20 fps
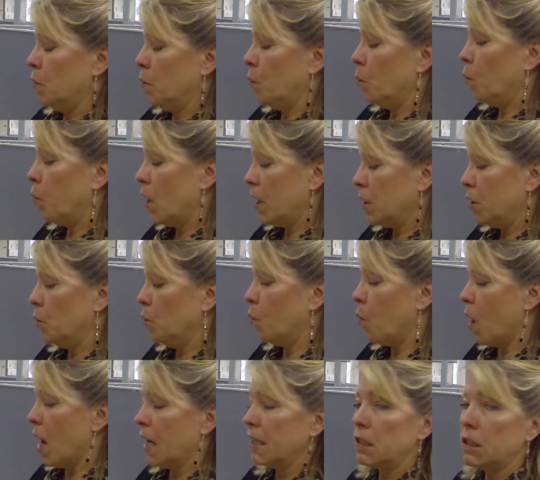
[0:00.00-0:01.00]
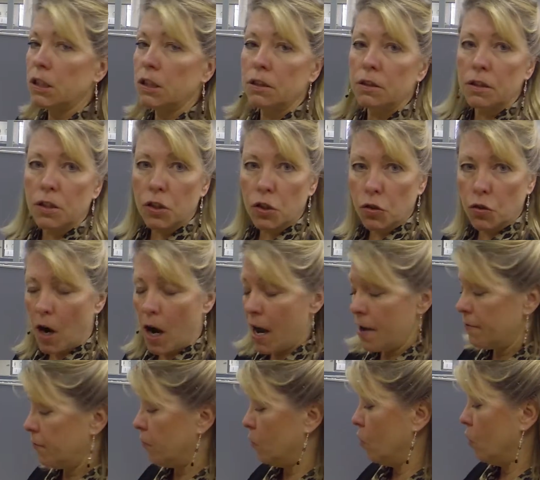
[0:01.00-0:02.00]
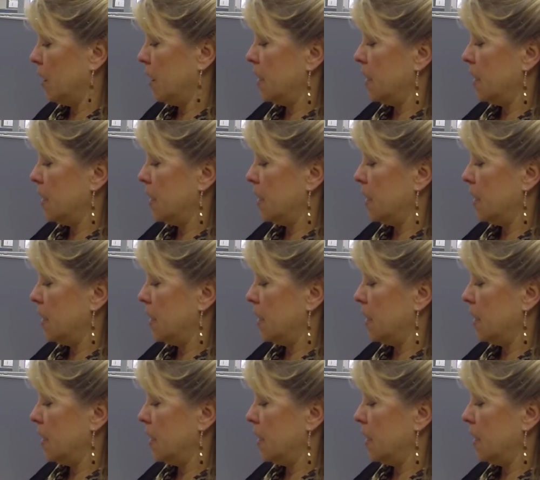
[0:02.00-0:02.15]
What you want to strive for